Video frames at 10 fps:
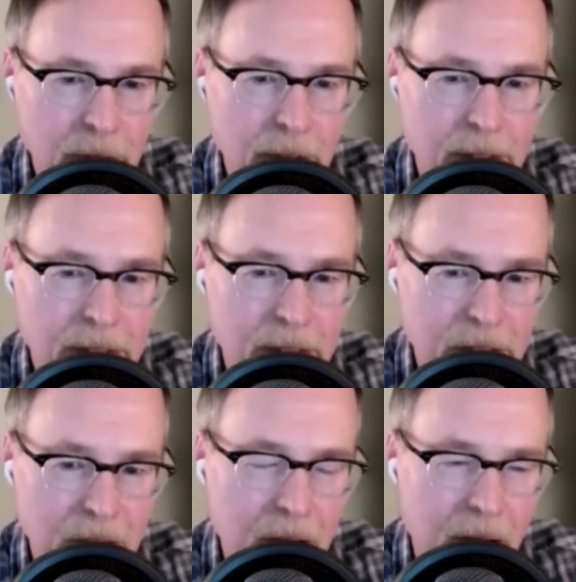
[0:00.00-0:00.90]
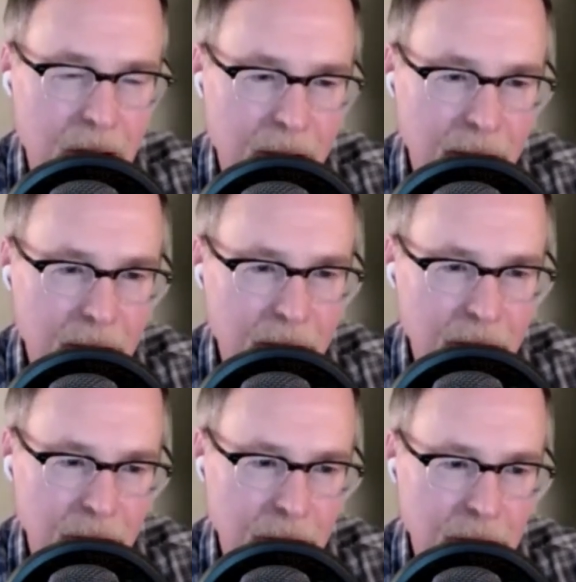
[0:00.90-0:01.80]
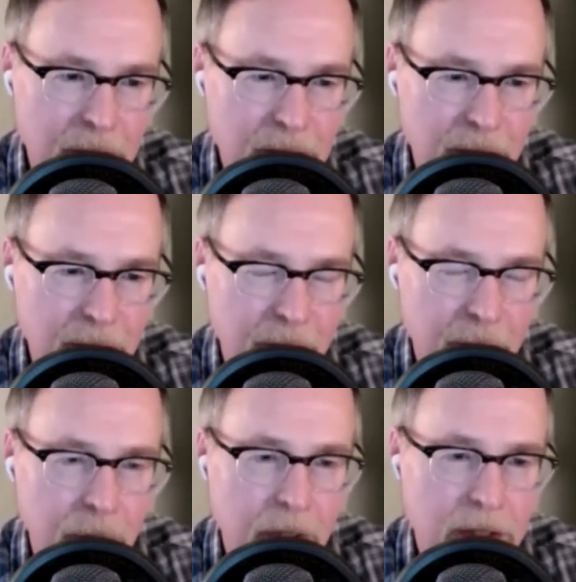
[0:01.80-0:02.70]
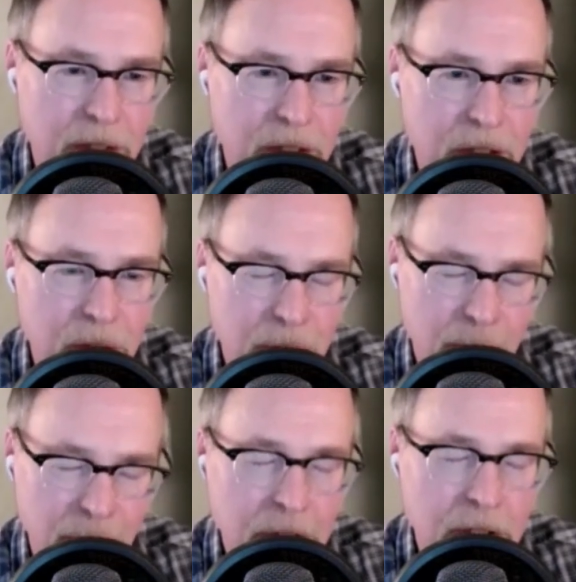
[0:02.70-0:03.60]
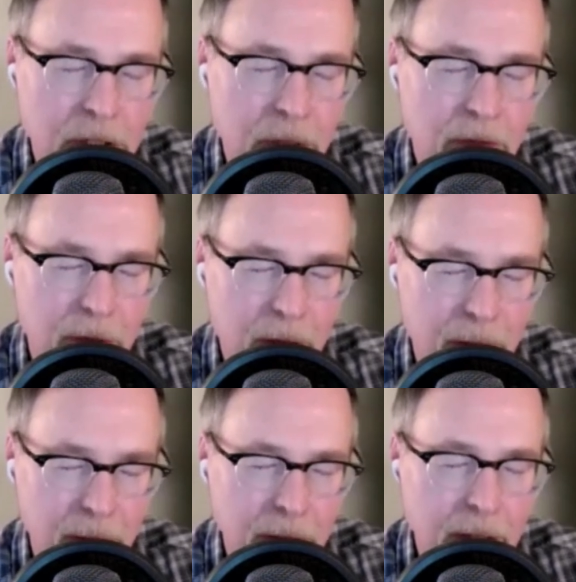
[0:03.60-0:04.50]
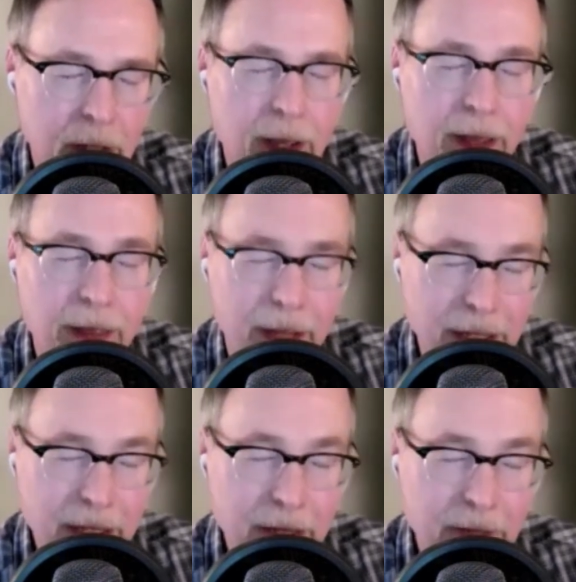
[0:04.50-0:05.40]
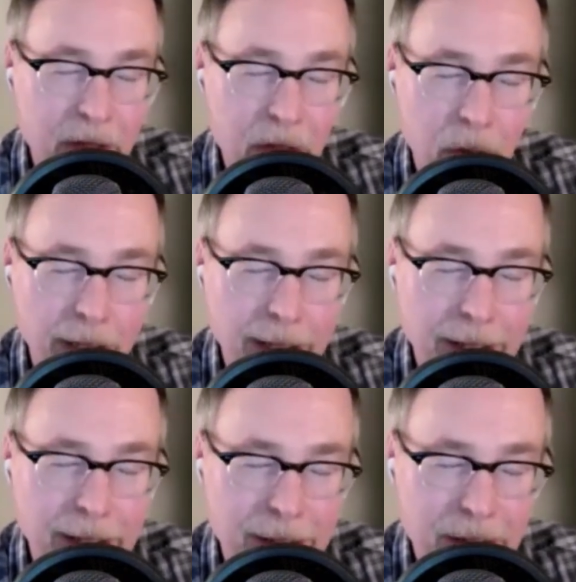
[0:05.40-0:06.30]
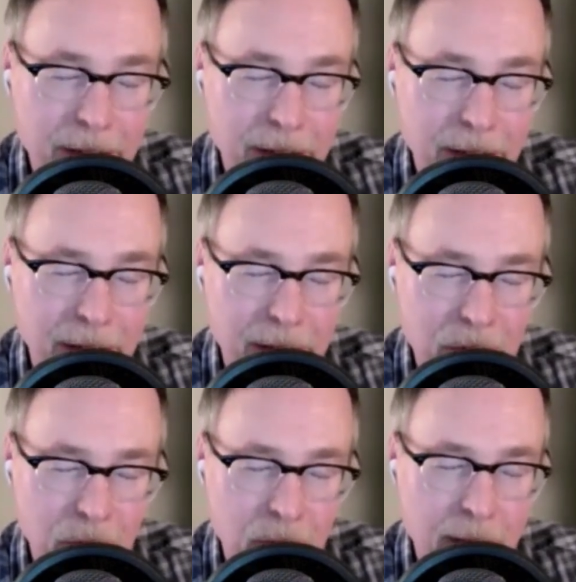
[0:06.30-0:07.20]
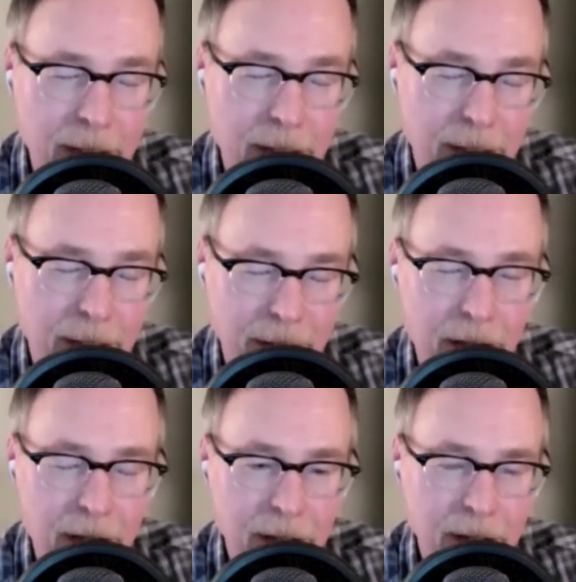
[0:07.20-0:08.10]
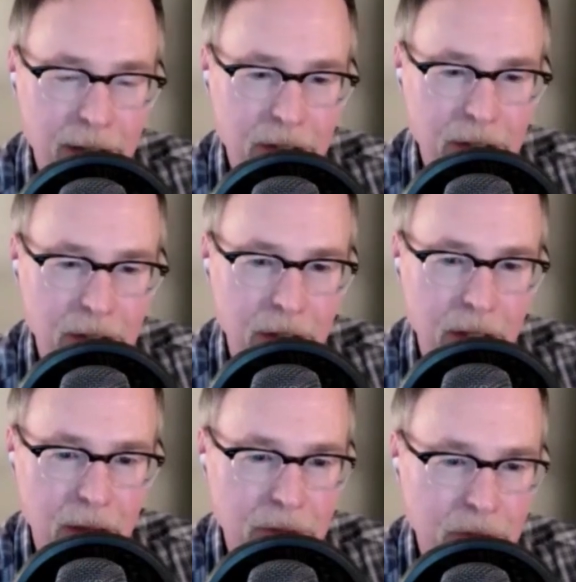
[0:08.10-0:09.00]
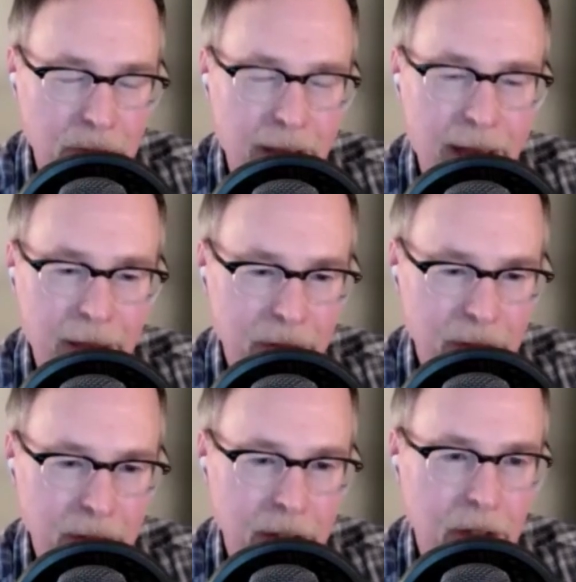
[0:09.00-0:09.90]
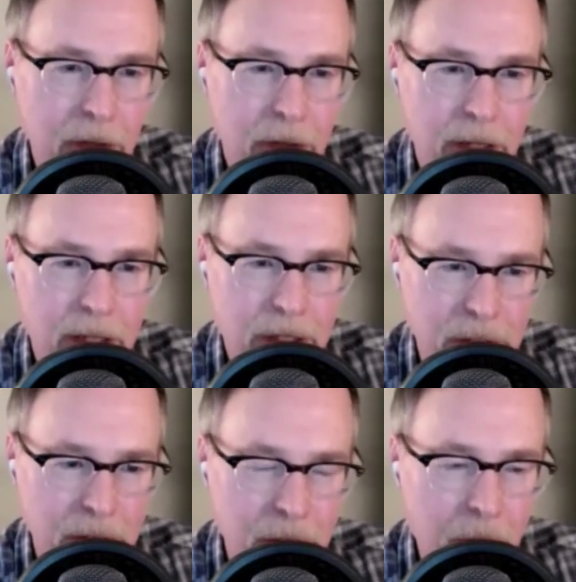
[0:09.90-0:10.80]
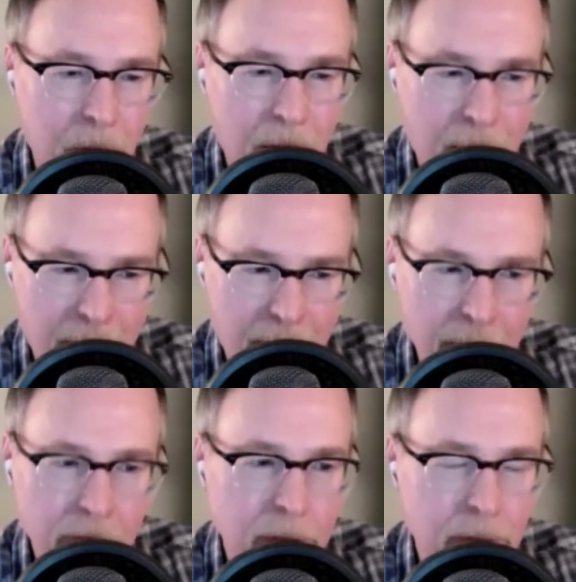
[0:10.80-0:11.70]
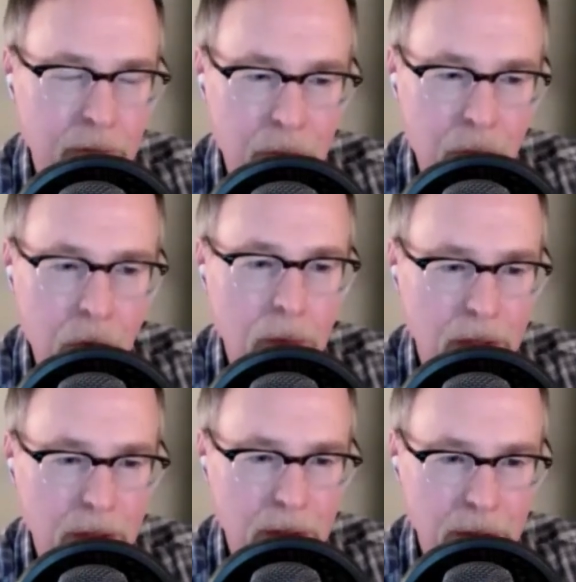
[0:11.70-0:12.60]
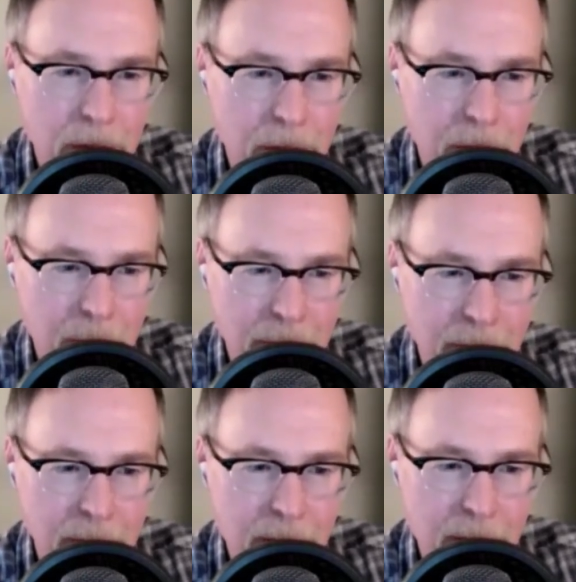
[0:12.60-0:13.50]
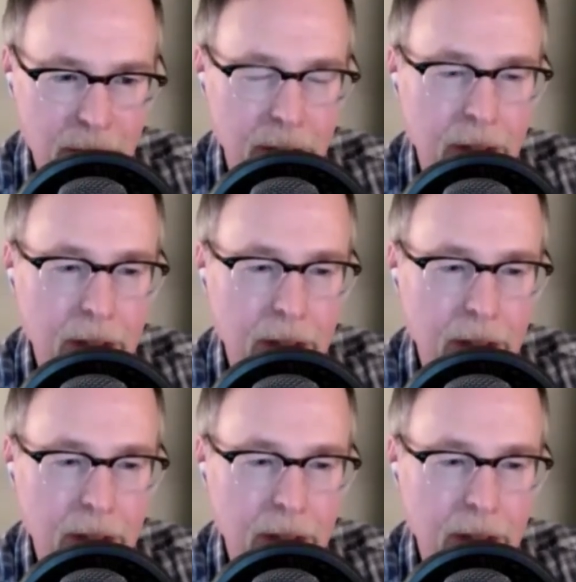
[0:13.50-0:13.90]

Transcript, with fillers: It is such a high frequency of vibration, so spiritually refined that even though it is it is radiating unconditional love to everything in creation every moment of the day